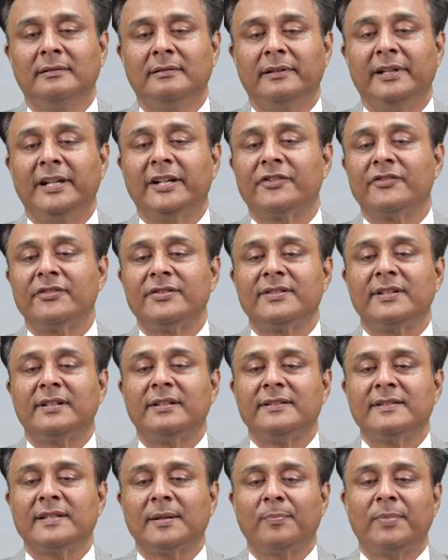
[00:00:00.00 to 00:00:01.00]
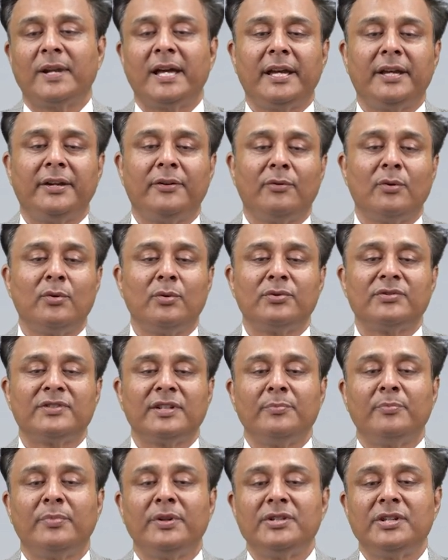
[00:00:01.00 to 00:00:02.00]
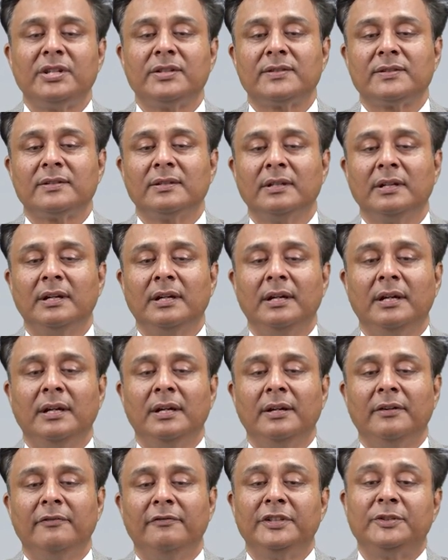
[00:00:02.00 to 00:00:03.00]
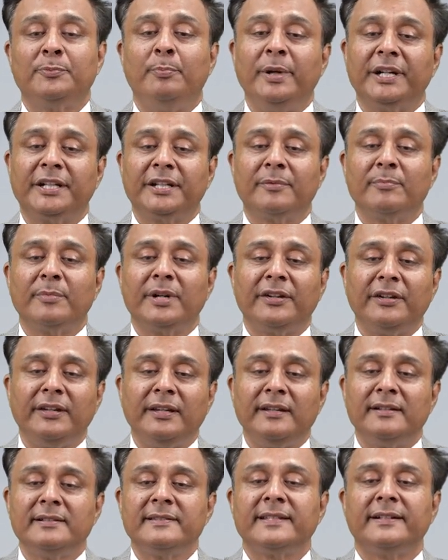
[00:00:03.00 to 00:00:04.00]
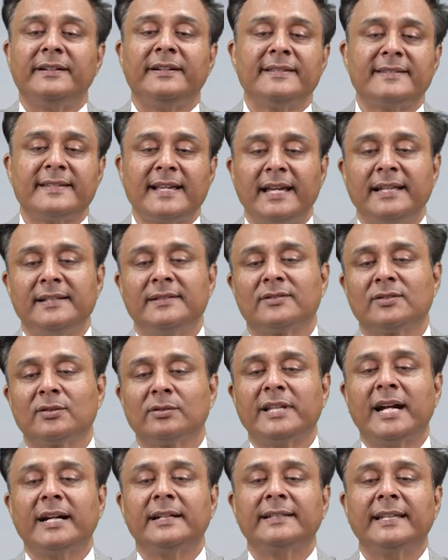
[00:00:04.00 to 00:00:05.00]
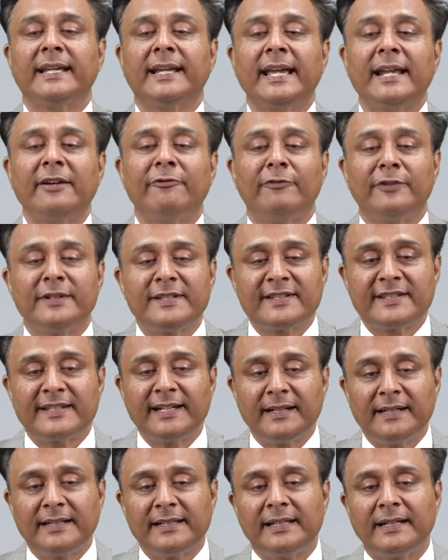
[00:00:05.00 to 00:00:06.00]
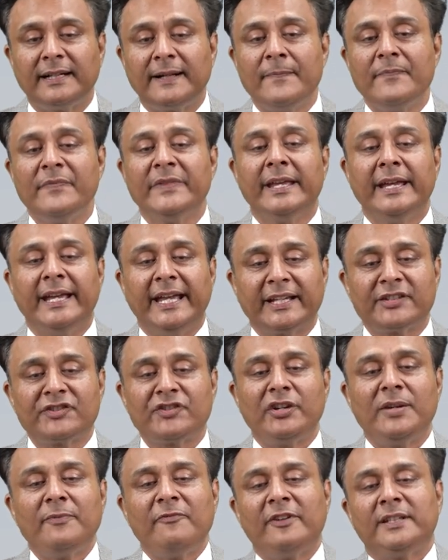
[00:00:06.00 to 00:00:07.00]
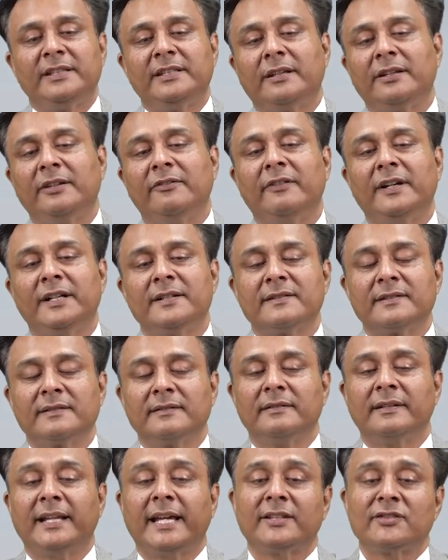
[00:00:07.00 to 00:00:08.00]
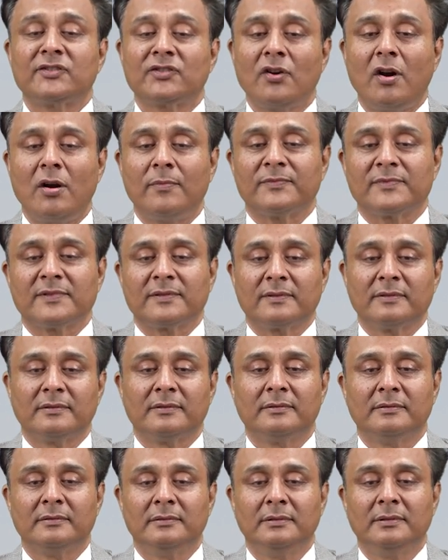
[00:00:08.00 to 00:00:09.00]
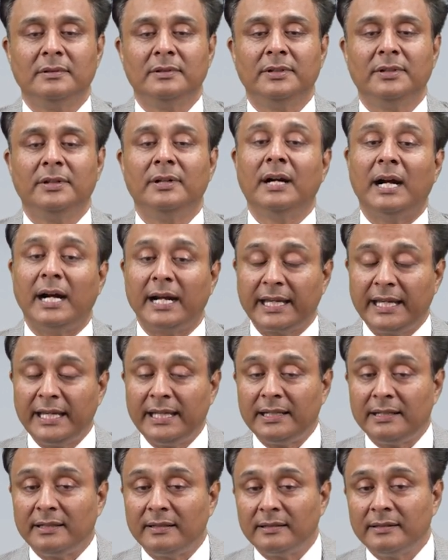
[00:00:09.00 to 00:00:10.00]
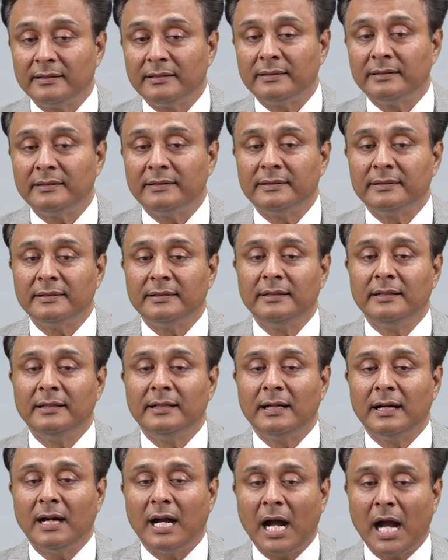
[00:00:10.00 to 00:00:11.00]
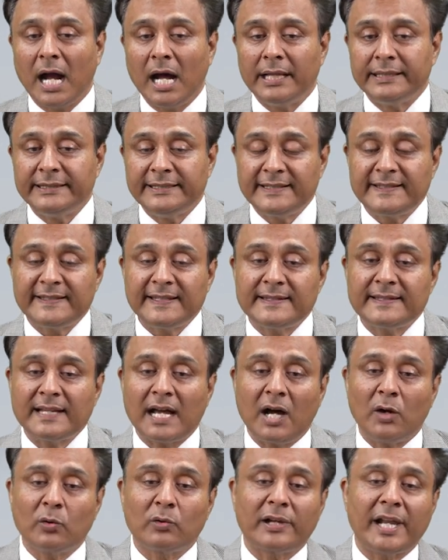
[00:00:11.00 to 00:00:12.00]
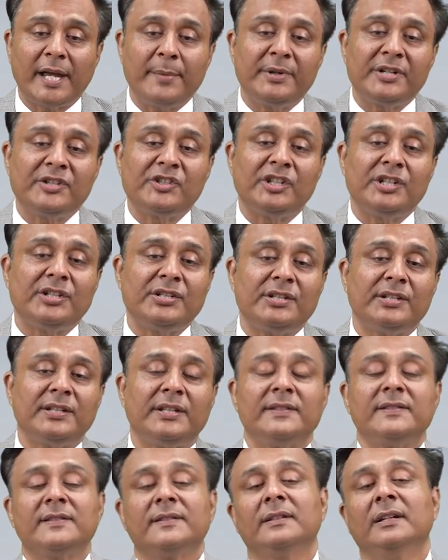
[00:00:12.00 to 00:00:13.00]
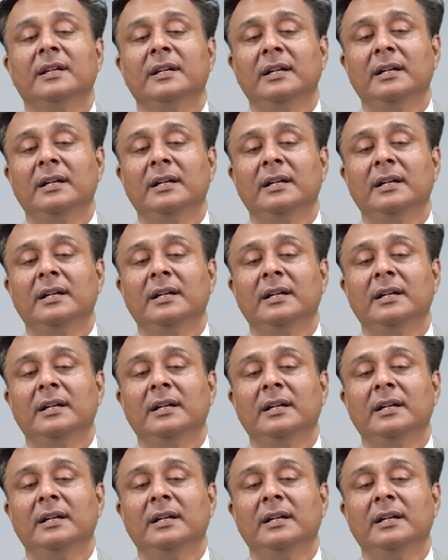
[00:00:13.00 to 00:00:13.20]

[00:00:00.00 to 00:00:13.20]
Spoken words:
electricity supply, roads and bridges with better materials and design so that they can withstand the extreme weather events like storms. Again, this is how climate change is